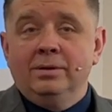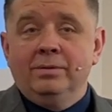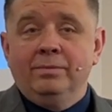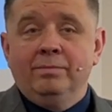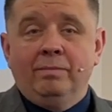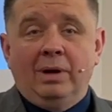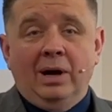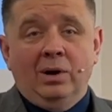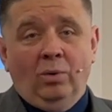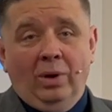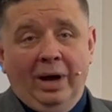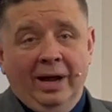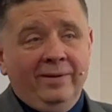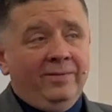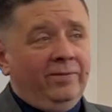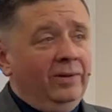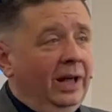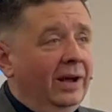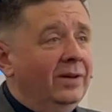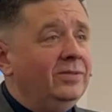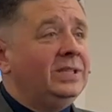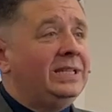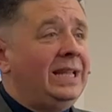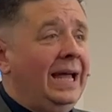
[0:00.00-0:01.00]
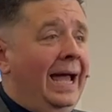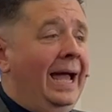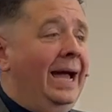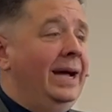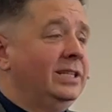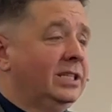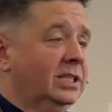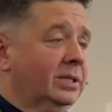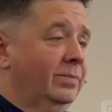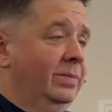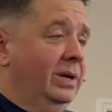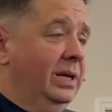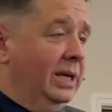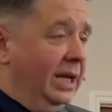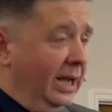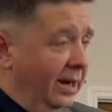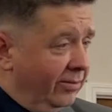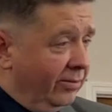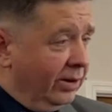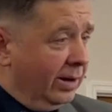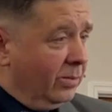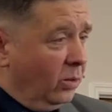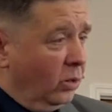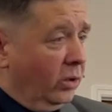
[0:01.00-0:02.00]
My wife loves to ask me
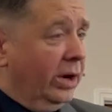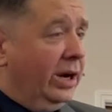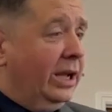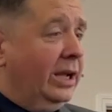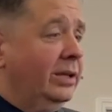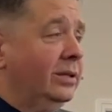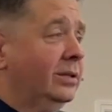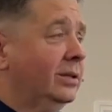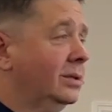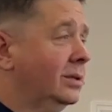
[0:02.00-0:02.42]
every morning,